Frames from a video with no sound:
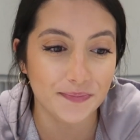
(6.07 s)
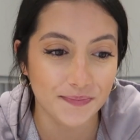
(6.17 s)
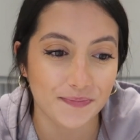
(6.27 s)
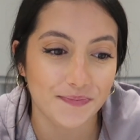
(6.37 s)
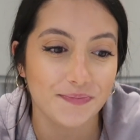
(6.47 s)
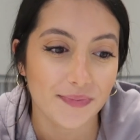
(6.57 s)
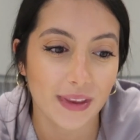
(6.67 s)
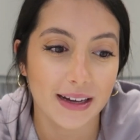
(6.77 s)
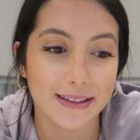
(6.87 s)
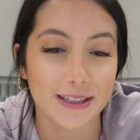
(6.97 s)

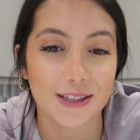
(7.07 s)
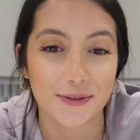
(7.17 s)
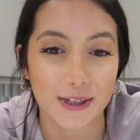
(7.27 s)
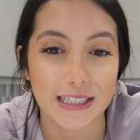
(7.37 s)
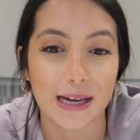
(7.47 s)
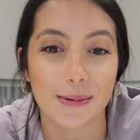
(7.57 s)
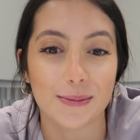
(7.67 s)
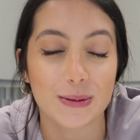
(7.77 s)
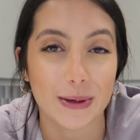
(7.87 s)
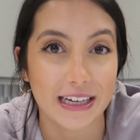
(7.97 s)
this is the first time
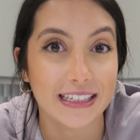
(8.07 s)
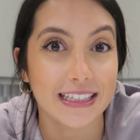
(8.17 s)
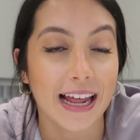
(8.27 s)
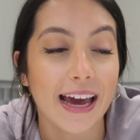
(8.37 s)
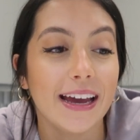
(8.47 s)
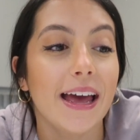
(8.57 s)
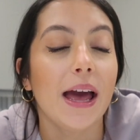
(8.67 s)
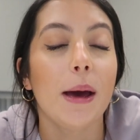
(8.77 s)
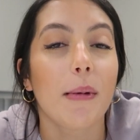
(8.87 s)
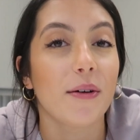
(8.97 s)
I'm speaking today.
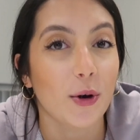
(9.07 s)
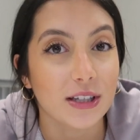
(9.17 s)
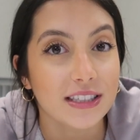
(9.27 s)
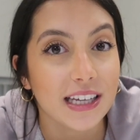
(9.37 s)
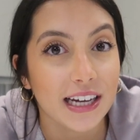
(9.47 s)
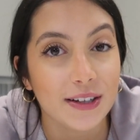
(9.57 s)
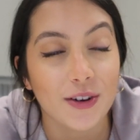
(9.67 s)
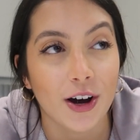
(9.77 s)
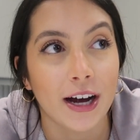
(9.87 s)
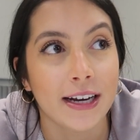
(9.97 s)
My voice is kind of
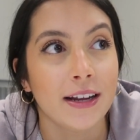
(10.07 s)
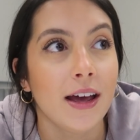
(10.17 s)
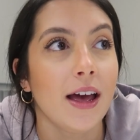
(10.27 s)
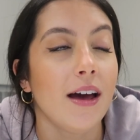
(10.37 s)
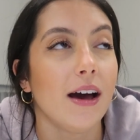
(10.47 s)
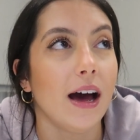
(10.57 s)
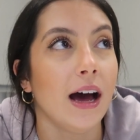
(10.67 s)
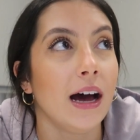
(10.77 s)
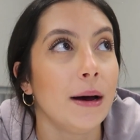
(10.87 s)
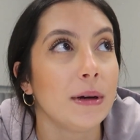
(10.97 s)
gone.
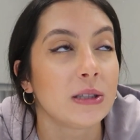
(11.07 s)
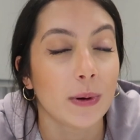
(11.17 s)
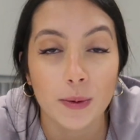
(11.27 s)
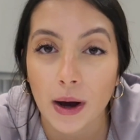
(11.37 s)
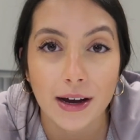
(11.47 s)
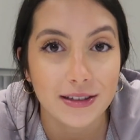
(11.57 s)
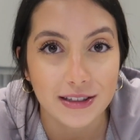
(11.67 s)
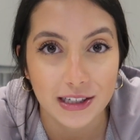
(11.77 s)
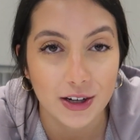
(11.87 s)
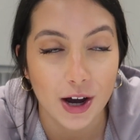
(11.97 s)
Um, it's been a while
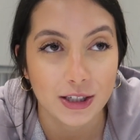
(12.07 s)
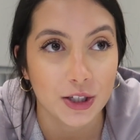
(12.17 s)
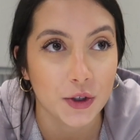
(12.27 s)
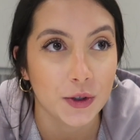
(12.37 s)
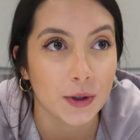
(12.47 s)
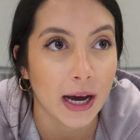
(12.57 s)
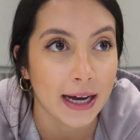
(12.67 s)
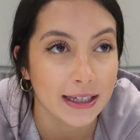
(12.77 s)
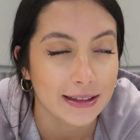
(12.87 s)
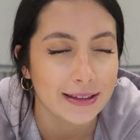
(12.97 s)
since I talked to you
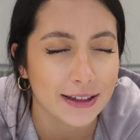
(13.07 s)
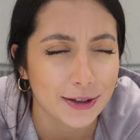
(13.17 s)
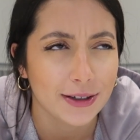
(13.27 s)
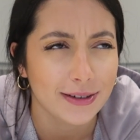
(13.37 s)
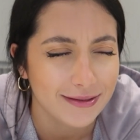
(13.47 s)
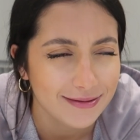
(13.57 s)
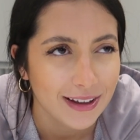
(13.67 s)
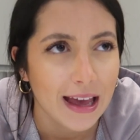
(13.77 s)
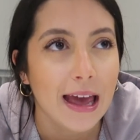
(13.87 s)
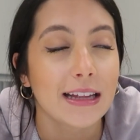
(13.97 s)
guys.
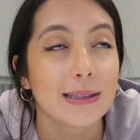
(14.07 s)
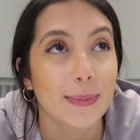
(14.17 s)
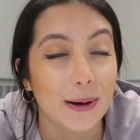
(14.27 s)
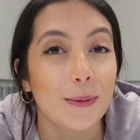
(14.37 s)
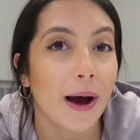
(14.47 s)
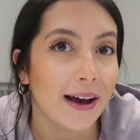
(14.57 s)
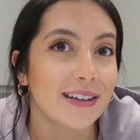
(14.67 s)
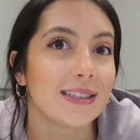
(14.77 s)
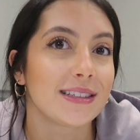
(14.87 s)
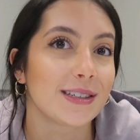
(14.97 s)
It's been a while
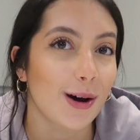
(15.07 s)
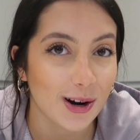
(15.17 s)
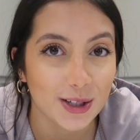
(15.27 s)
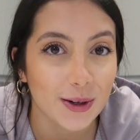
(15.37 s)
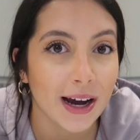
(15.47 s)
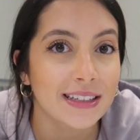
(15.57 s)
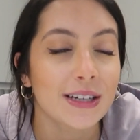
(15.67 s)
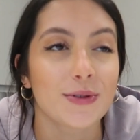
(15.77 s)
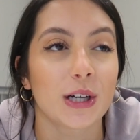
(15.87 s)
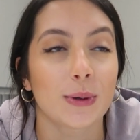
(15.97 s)
since I talked to you guys.
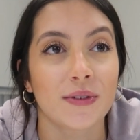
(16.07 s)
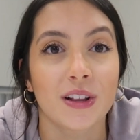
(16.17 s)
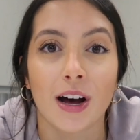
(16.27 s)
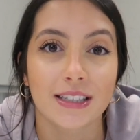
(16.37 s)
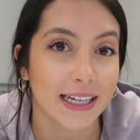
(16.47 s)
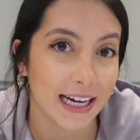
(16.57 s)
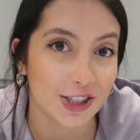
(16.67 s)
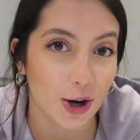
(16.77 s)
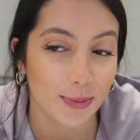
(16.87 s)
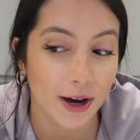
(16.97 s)
I feel like we have a lot to
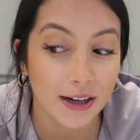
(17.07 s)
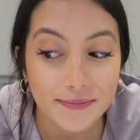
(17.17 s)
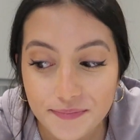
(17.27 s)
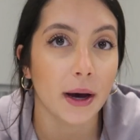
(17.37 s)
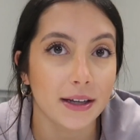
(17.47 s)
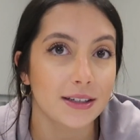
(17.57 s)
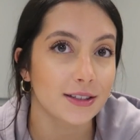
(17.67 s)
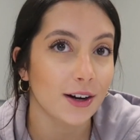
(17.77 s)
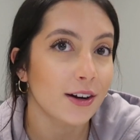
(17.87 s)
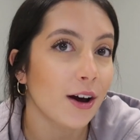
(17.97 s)
catch up on. But to
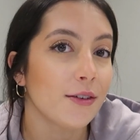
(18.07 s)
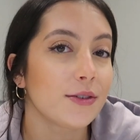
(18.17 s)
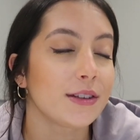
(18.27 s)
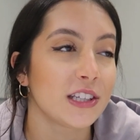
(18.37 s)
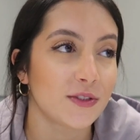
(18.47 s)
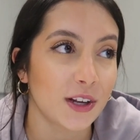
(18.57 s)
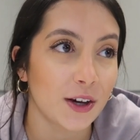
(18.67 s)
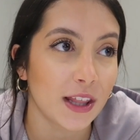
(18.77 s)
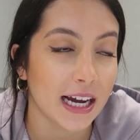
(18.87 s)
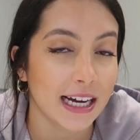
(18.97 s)
start off this
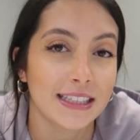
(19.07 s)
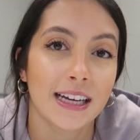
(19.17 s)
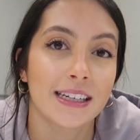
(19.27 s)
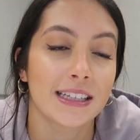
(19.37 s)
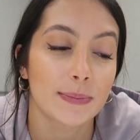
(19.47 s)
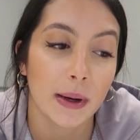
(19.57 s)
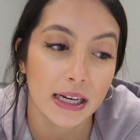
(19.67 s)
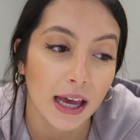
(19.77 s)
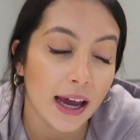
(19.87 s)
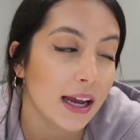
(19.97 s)
video, like I said, it is
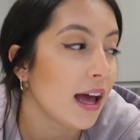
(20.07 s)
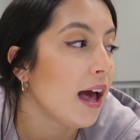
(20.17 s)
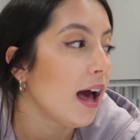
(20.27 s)
Monday.